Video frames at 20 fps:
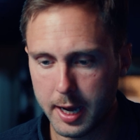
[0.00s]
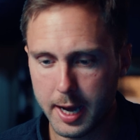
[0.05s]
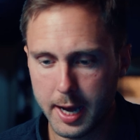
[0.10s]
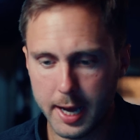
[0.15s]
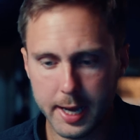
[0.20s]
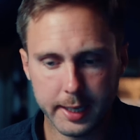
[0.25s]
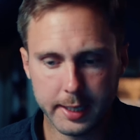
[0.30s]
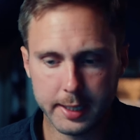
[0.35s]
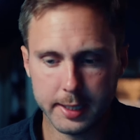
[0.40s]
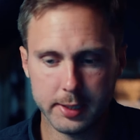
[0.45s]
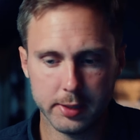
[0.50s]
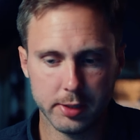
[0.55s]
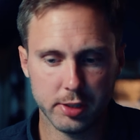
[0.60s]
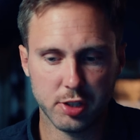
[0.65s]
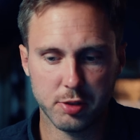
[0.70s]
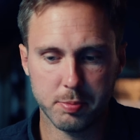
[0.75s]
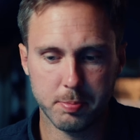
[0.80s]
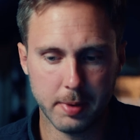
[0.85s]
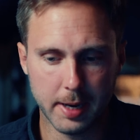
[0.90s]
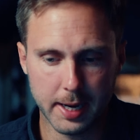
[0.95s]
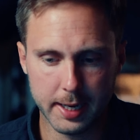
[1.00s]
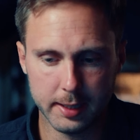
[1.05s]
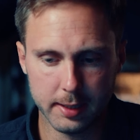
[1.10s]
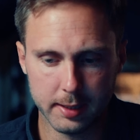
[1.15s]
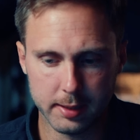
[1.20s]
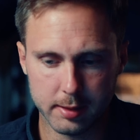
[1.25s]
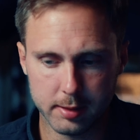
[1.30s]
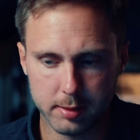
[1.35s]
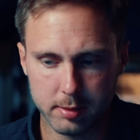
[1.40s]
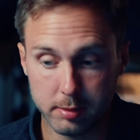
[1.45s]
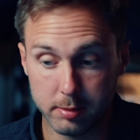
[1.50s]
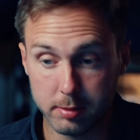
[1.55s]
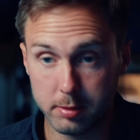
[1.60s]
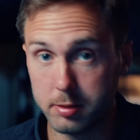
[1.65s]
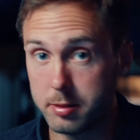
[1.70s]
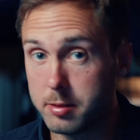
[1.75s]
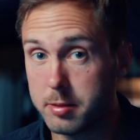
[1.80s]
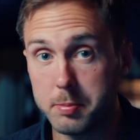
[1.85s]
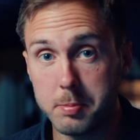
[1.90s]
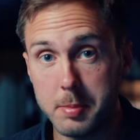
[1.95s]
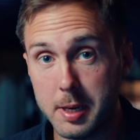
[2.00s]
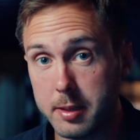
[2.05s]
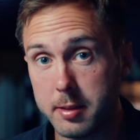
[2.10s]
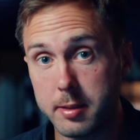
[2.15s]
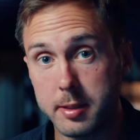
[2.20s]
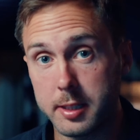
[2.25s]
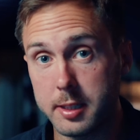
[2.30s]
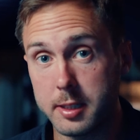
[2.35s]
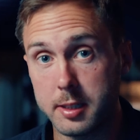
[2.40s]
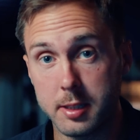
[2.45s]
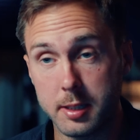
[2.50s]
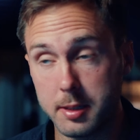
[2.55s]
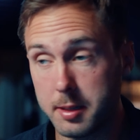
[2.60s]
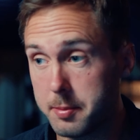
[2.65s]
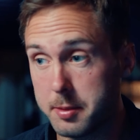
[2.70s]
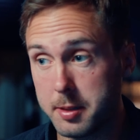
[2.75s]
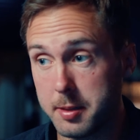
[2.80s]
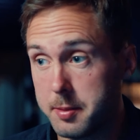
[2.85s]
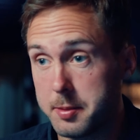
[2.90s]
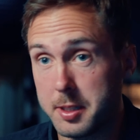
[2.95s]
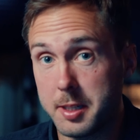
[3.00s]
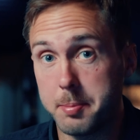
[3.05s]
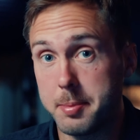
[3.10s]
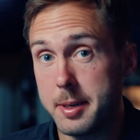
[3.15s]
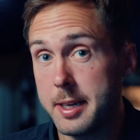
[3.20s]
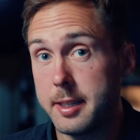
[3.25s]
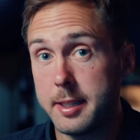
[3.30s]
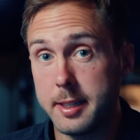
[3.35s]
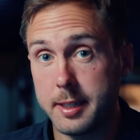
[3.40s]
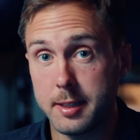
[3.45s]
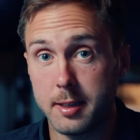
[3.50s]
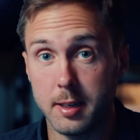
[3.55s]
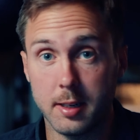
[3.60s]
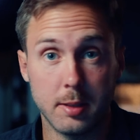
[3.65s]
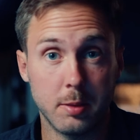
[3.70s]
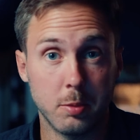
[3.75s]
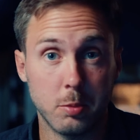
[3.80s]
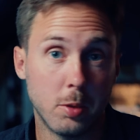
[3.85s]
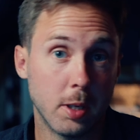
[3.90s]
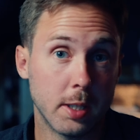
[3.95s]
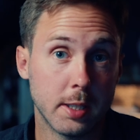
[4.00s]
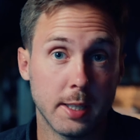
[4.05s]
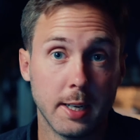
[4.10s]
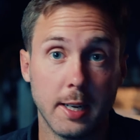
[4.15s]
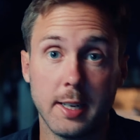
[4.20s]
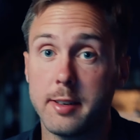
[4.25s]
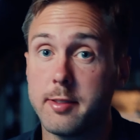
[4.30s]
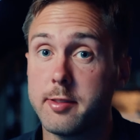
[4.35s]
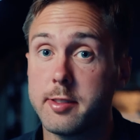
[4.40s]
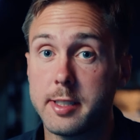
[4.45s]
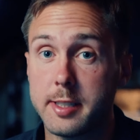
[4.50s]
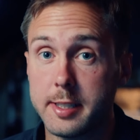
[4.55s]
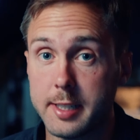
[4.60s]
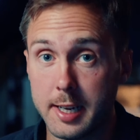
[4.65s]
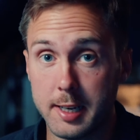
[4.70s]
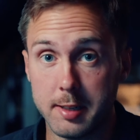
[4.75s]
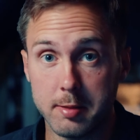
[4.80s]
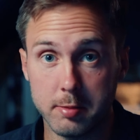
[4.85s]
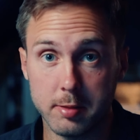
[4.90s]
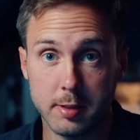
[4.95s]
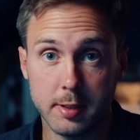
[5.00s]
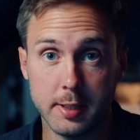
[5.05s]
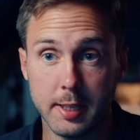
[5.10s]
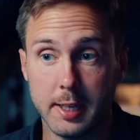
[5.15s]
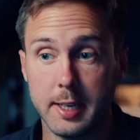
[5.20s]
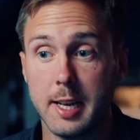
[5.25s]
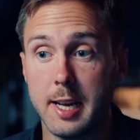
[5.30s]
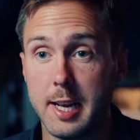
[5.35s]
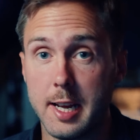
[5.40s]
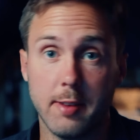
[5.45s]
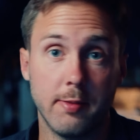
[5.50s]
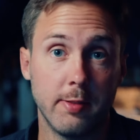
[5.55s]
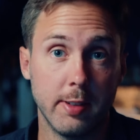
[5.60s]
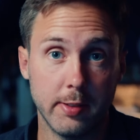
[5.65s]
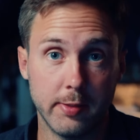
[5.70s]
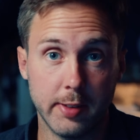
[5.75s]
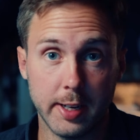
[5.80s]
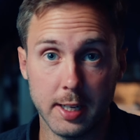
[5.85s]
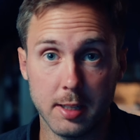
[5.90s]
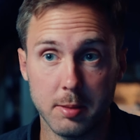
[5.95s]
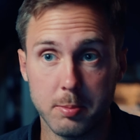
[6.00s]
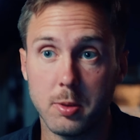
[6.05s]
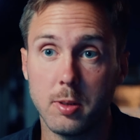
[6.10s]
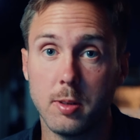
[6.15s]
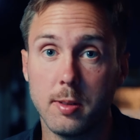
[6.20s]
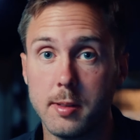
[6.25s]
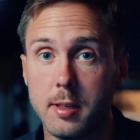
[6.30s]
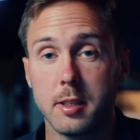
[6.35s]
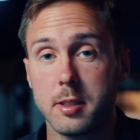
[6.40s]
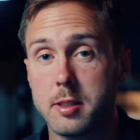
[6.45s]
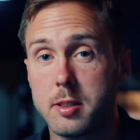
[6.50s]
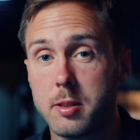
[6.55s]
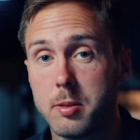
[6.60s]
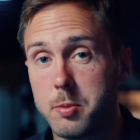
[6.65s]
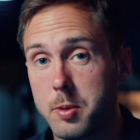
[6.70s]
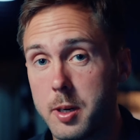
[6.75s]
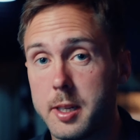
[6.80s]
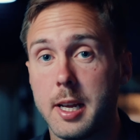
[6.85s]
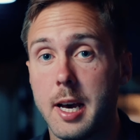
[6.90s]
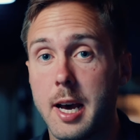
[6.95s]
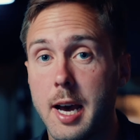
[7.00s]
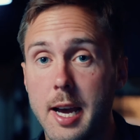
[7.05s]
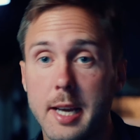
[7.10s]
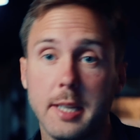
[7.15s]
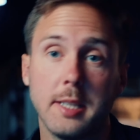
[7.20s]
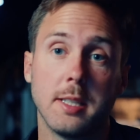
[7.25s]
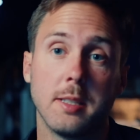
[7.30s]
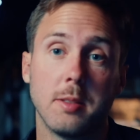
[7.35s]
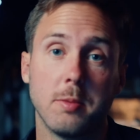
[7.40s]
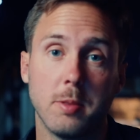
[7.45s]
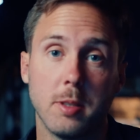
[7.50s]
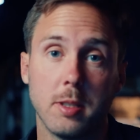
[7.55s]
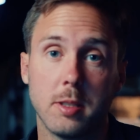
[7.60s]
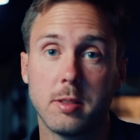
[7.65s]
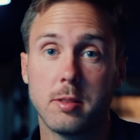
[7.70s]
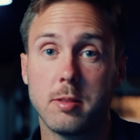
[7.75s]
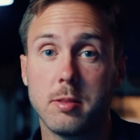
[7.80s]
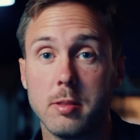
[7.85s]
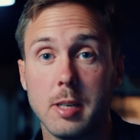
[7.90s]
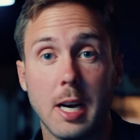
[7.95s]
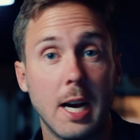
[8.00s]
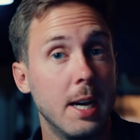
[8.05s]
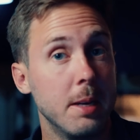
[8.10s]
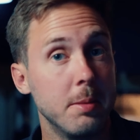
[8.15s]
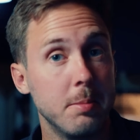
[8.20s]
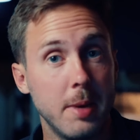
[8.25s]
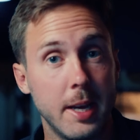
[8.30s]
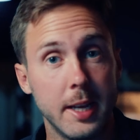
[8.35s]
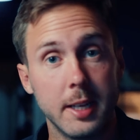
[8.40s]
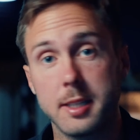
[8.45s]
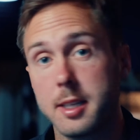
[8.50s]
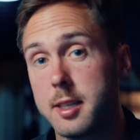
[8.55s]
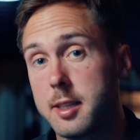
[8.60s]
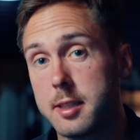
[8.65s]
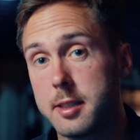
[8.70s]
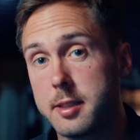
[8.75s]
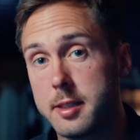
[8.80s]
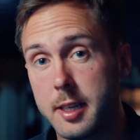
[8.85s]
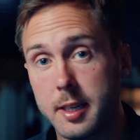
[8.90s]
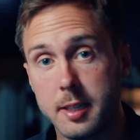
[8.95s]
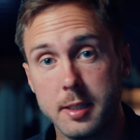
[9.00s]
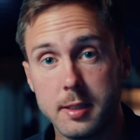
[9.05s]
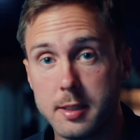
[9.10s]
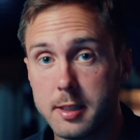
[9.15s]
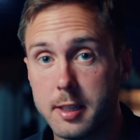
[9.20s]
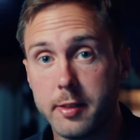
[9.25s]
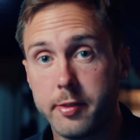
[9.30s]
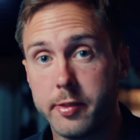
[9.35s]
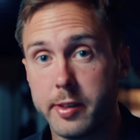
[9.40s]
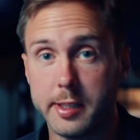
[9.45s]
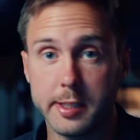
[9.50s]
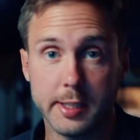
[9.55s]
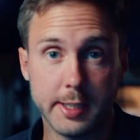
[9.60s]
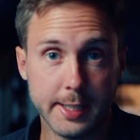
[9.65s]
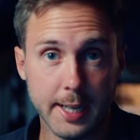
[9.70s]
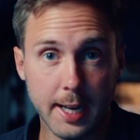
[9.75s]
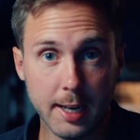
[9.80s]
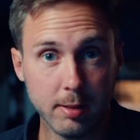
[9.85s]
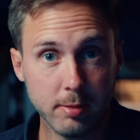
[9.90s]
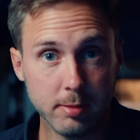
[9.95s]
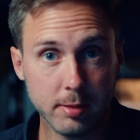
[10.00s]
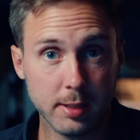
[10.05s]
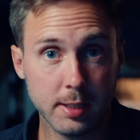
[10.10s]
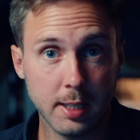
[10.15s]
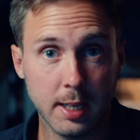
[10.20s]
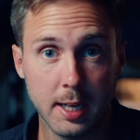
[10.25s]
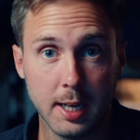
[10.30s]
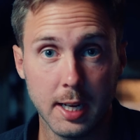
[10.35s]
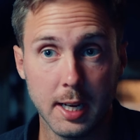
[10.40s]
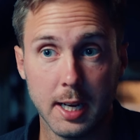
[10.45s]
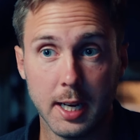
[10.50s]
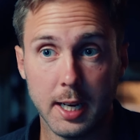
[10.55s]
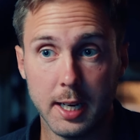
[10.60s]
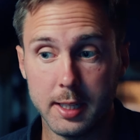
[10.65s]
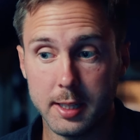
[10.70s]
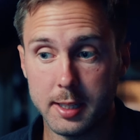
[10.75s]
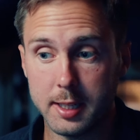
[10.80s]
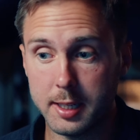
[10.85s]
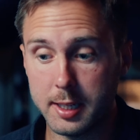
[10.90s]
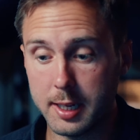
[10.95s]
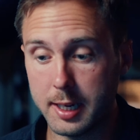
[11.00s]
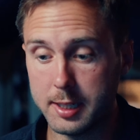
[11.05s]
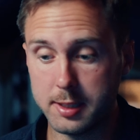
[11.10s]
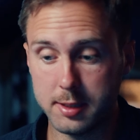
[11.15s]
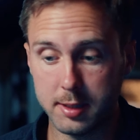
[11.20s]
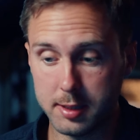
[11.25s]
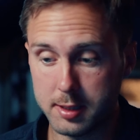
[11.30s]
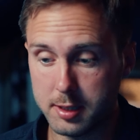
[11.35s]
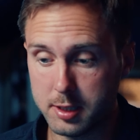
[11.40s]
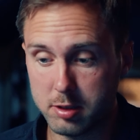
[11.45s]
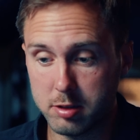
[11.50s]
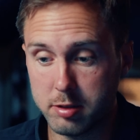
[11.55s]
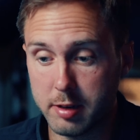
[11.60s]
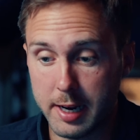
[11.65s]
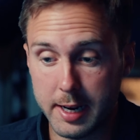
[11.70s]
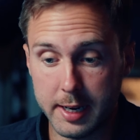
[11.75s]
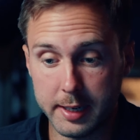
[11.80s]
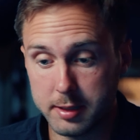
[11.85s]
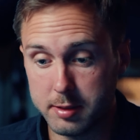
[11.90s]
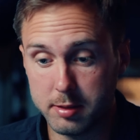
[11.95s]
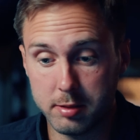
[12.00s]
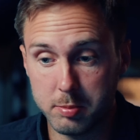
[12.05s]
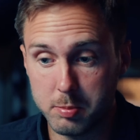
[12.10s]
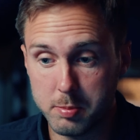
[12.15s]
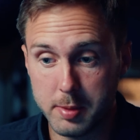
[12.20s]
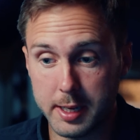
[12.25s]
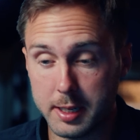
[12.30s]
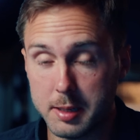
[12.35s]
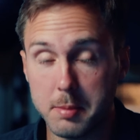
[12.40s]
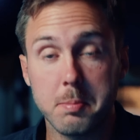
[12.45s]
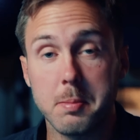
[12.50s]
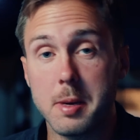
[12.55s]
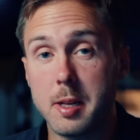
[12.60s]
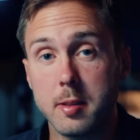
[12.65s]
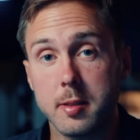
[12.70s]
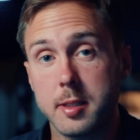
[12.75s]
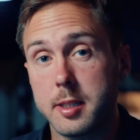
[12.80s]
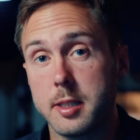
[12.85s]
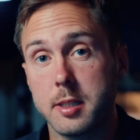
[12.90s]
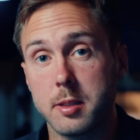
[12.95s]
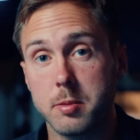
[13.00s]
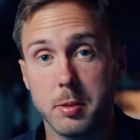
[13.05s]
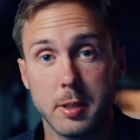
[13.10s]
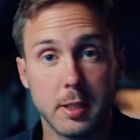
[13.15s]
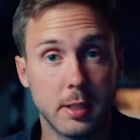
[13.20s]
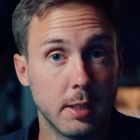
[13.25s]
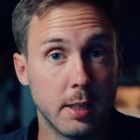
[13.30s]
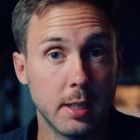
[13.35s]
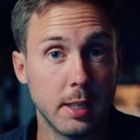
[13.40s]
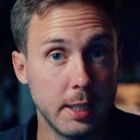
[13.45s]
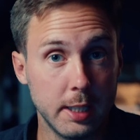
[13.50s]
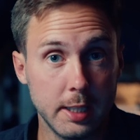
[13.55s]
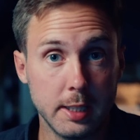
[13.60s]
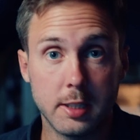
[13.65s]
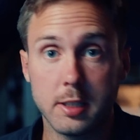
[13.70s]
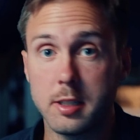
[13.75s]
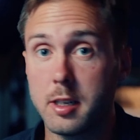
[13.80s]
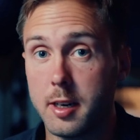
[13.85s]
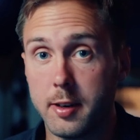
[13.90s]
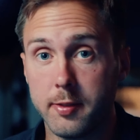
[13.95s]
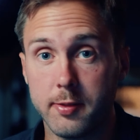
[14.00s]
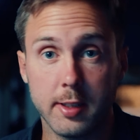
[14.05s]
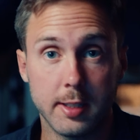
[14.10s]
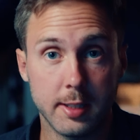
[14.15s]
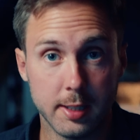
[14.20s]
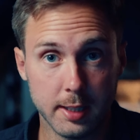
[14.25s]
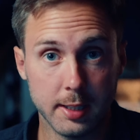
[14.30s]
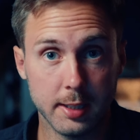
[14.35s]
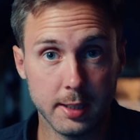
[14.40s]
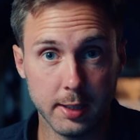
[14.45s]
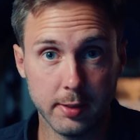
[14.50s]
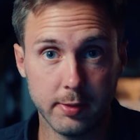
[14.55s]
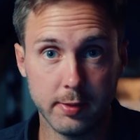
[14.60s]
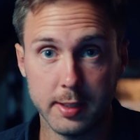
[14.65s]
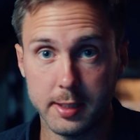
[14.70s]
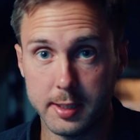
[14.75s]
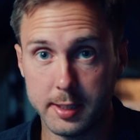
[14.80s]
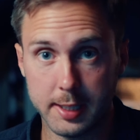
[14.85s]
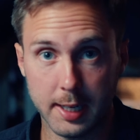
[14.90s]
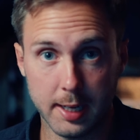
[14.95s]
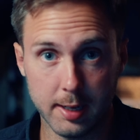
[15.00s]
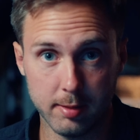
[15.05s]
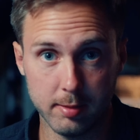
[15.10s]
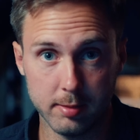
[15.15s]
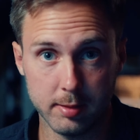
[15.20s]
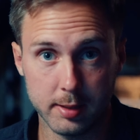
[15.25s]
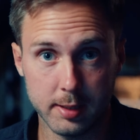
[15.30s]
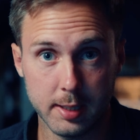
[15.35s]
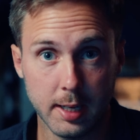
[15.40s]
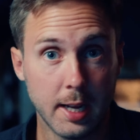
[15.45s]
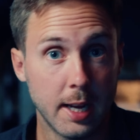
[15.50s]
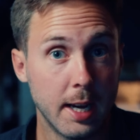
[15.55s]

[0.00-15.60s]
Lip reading: I get inspired to do melodies depending on what kind of sounds that I have available. So what I did was I made 10 different sounds, and then I just tried to make melodies with each of the 10 different sounds.